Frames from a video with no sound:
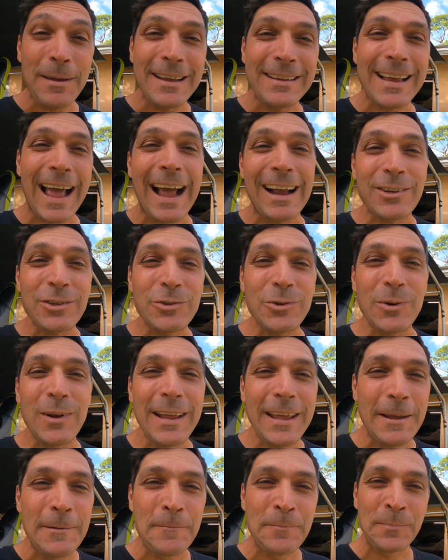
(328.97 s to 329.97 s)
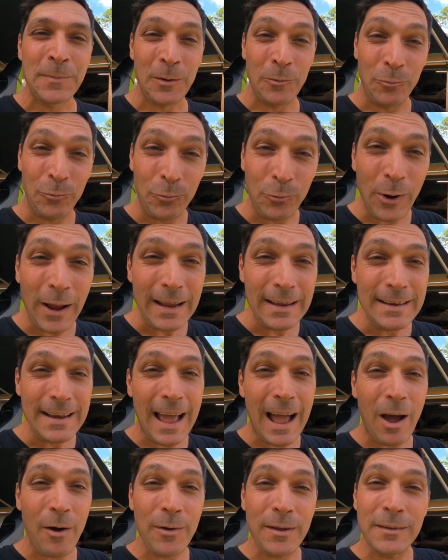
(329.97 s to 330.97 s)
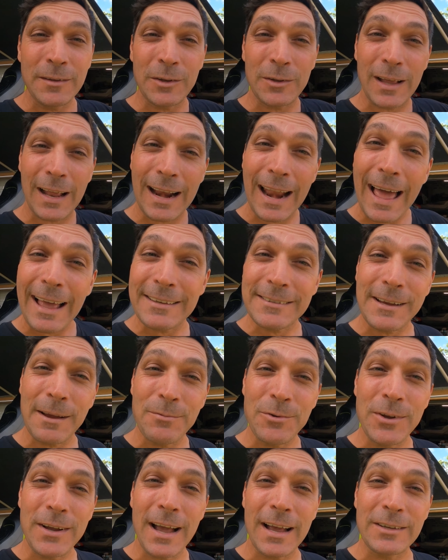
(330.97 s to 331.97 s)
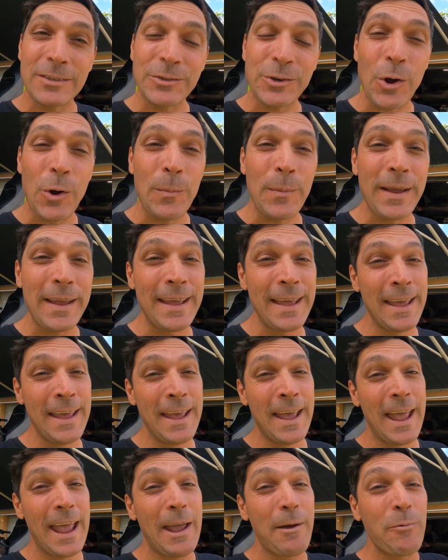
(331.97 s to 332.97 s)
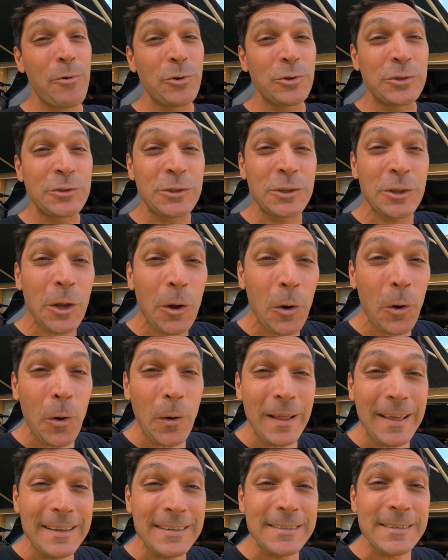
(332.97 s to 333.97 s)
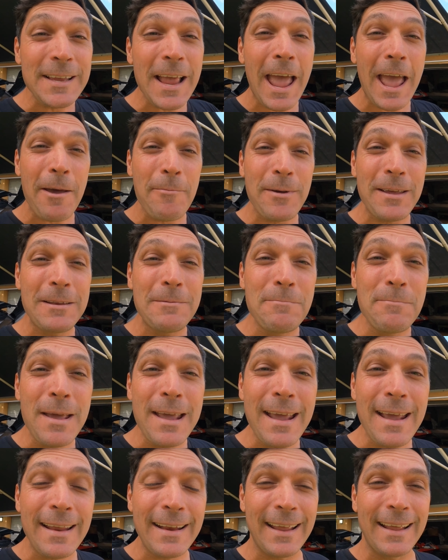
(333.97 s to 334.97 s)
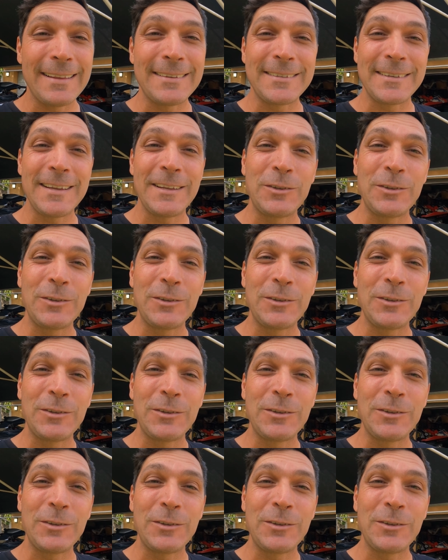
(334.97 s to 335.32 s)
It's actually right now into the last time you guys saw me, it was 37 minutes.